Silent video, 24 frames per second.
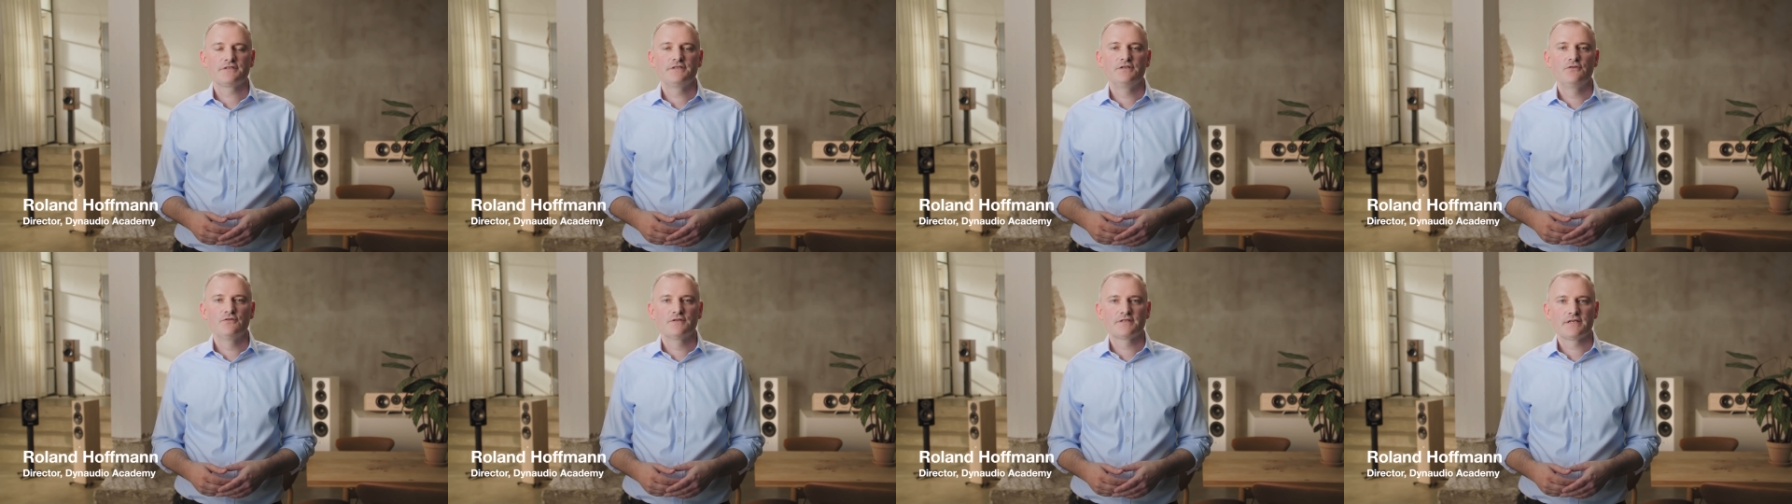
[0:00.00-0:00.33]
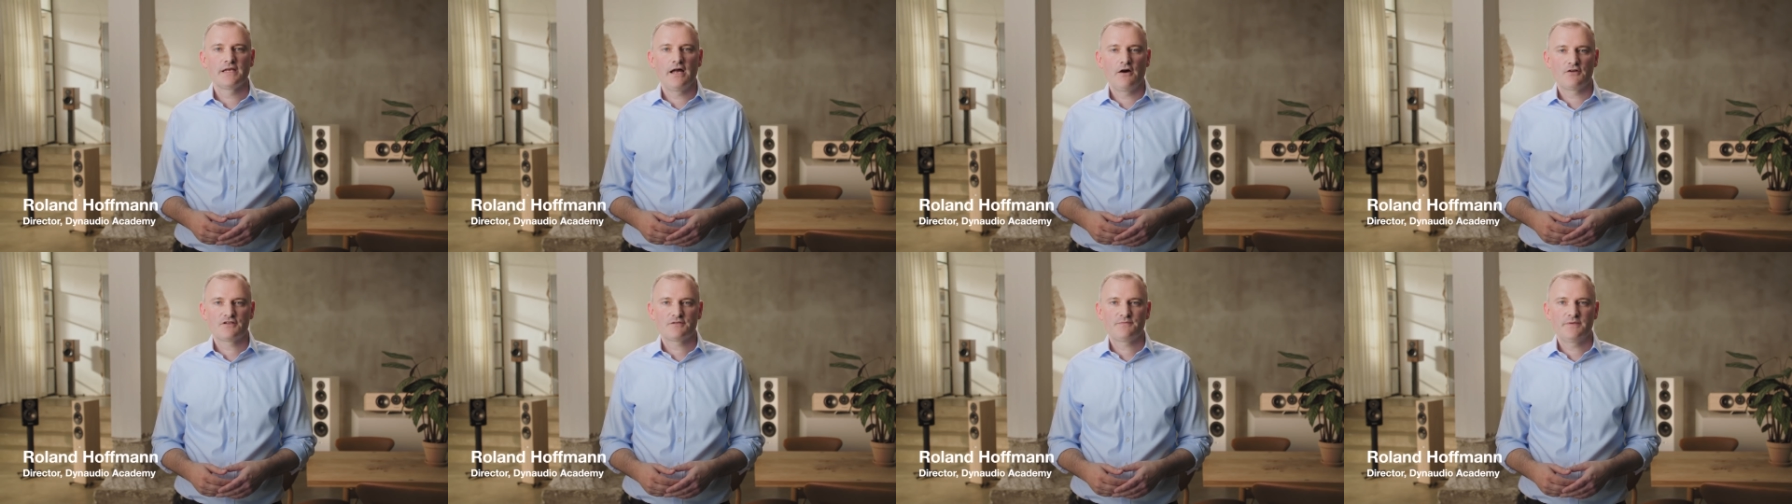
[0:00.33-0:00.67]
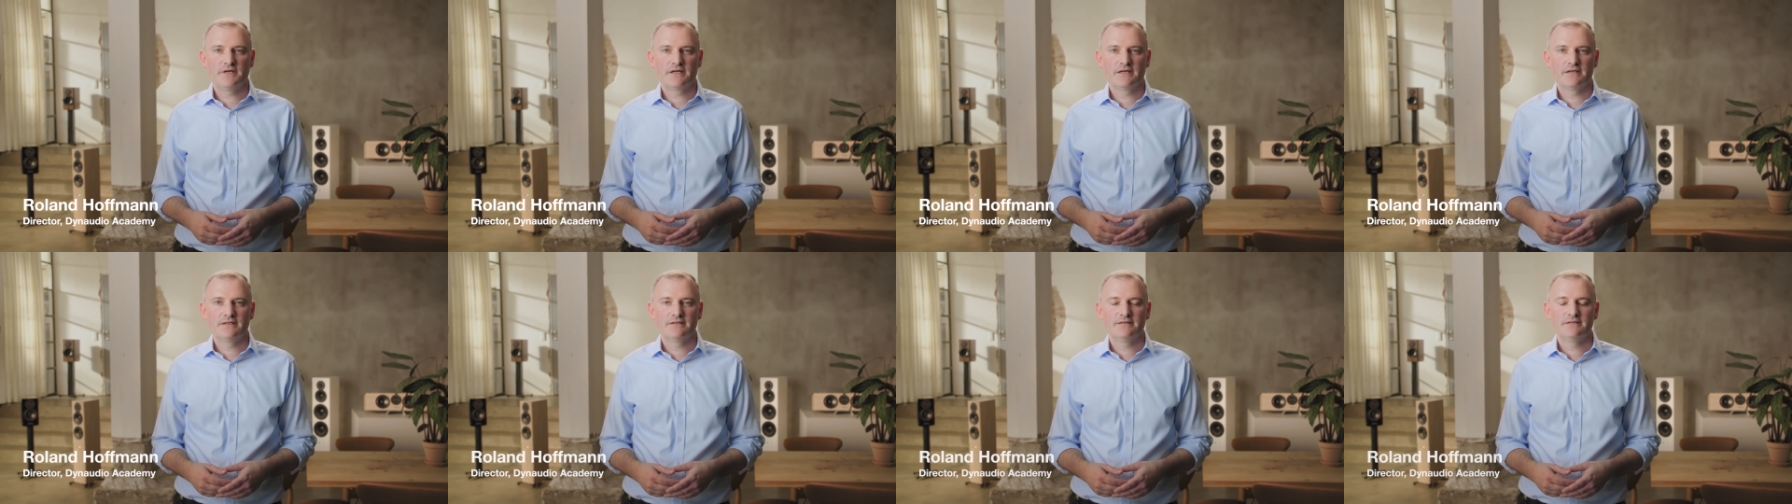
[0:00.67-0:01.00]
newest
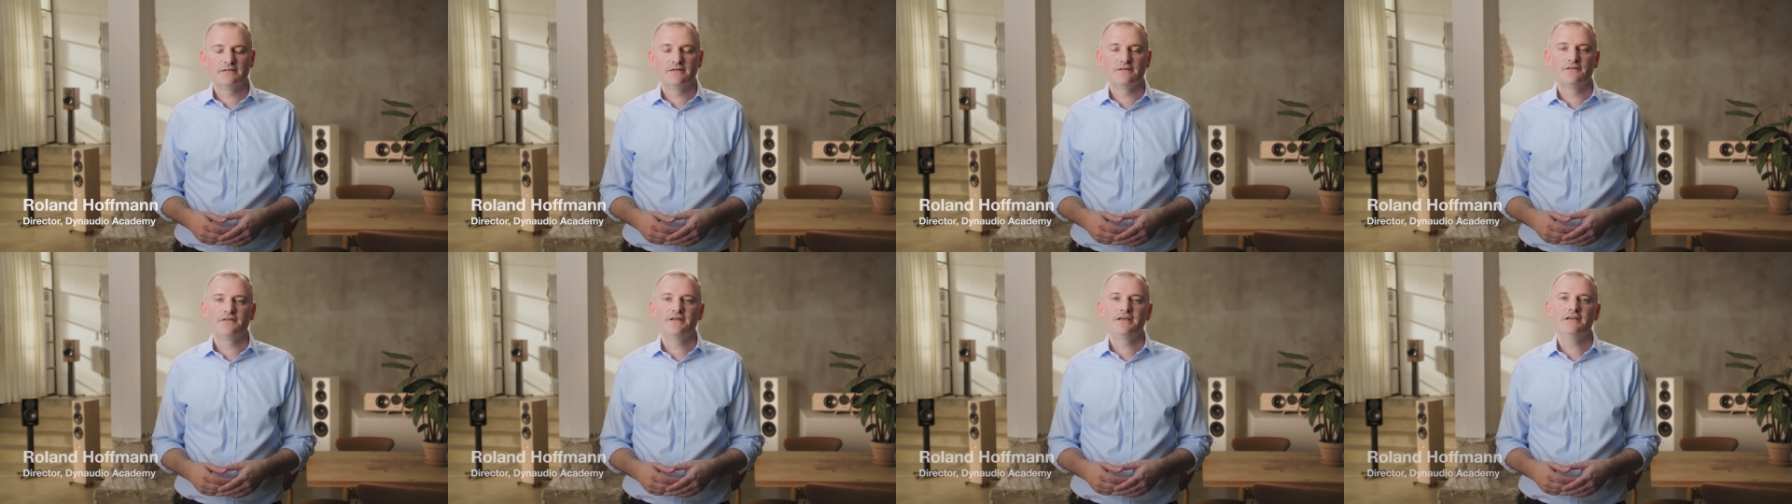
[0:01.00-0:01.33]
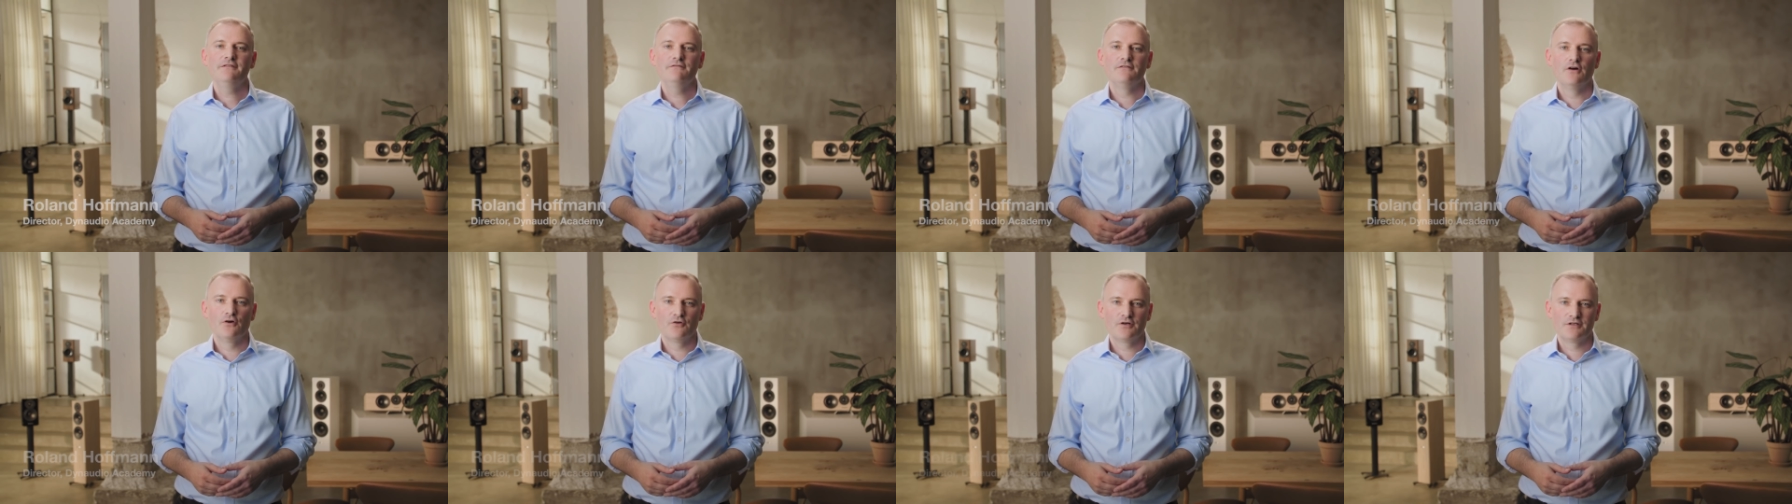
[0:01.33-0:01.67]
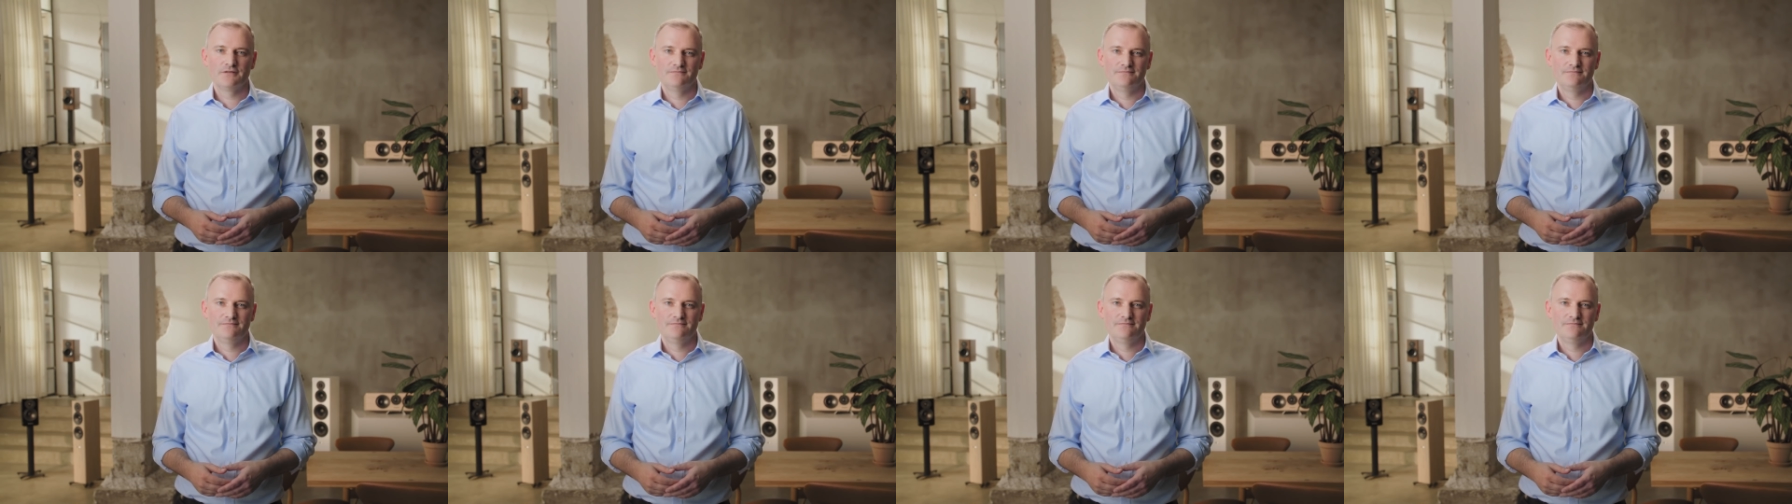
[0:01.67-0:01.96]
loudspeaker, the Evoke.